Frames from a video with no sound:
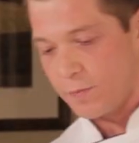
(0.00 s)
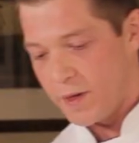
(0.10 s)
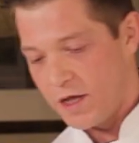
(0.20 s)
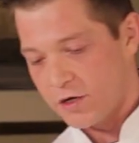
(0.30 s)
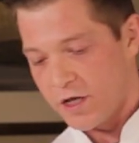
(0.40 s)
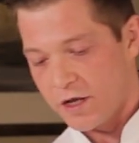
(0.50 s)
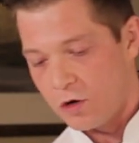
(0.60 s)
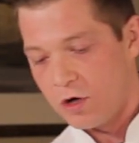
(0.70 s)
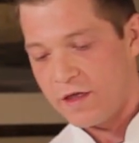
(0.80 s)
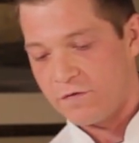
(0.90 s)
pan, you're getting
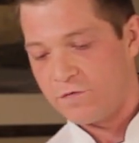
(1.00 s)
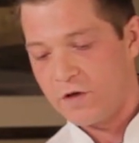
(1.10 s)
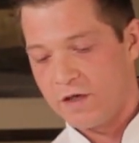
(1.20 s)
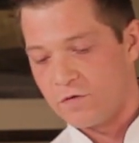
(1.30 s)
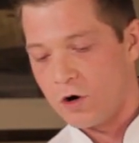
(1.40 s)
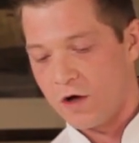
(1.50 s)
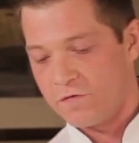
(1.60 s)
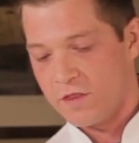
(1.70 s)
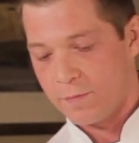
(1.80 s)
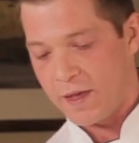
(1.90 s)
all that flavor off
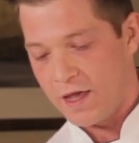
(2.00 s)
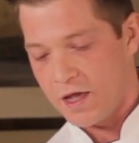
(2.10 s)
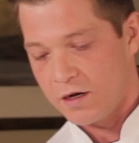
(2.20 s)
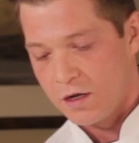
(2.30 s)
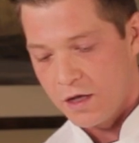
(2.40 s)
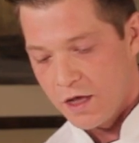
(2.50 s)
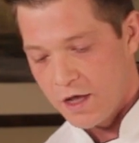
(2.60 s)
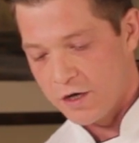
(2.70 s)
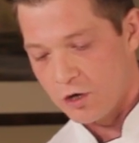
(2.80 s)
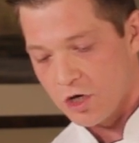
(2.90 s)
of the pan,
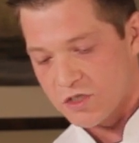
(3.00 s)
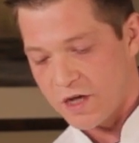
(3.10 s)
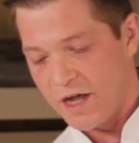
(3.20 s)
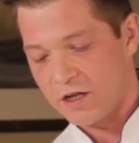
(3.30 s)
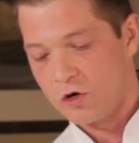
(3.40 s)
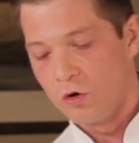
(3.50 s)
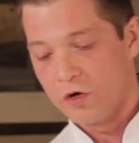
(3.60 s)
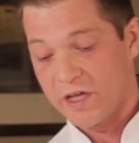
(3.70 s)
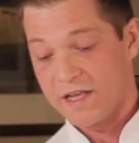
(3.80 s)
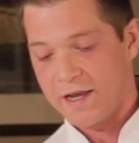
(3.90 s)
and you're also kind of
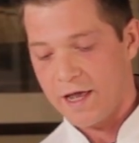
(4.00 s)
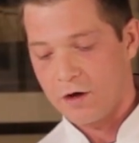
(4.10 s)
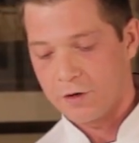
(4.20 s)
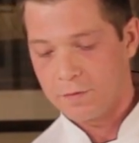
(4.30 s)
cooling it down.